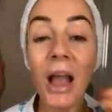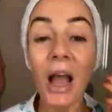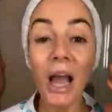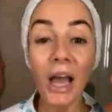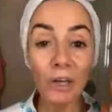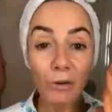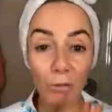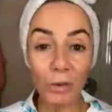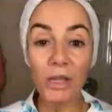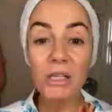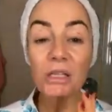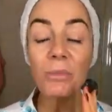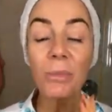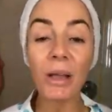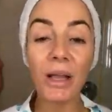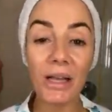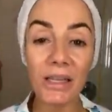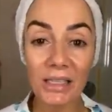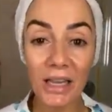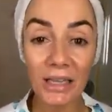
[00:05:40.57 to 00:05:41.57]
And the reason why
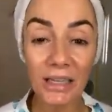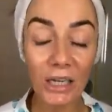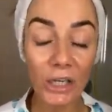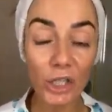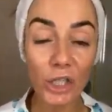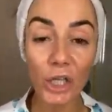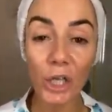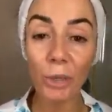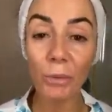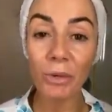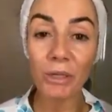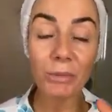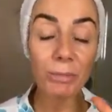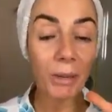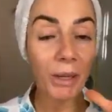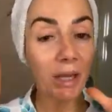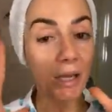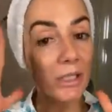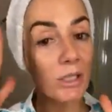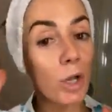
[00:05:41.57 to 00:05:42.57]
I say that to you is
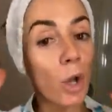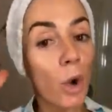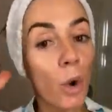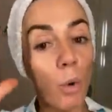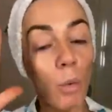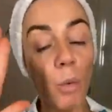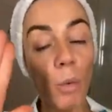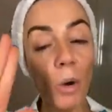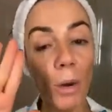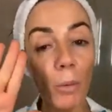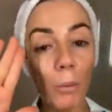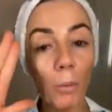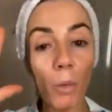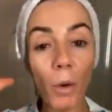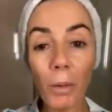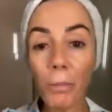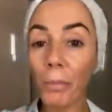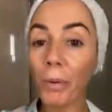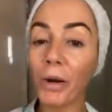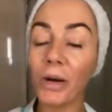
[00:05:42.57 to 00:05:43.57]
because what
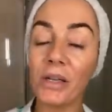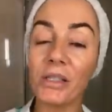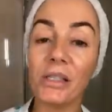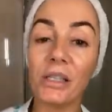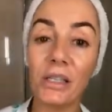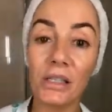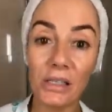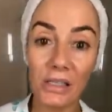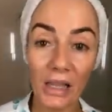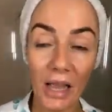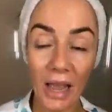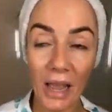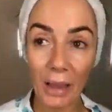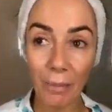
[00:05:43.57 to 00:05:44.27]
one person's